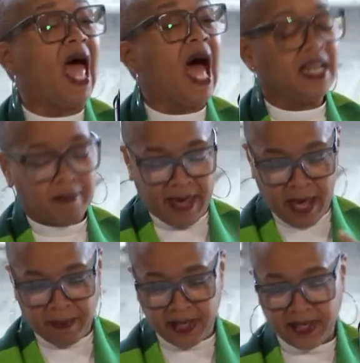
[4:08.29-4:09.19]

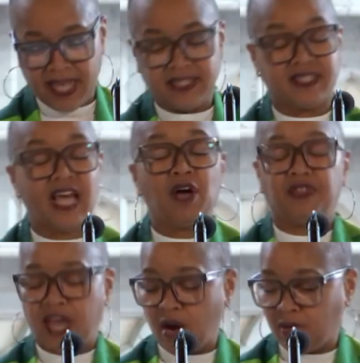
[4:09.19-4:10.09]
Alabama and
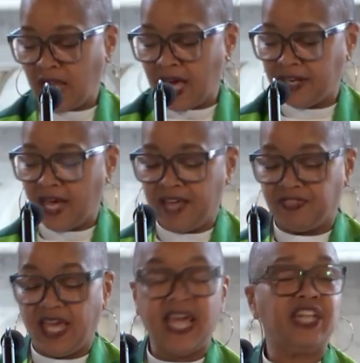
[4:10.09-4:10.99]
South Carolina at
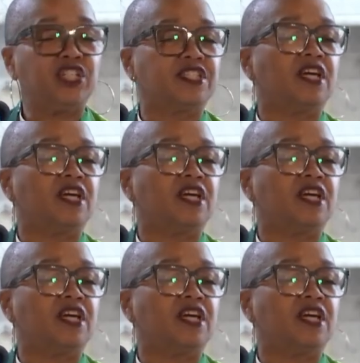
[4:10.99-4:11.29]
the ages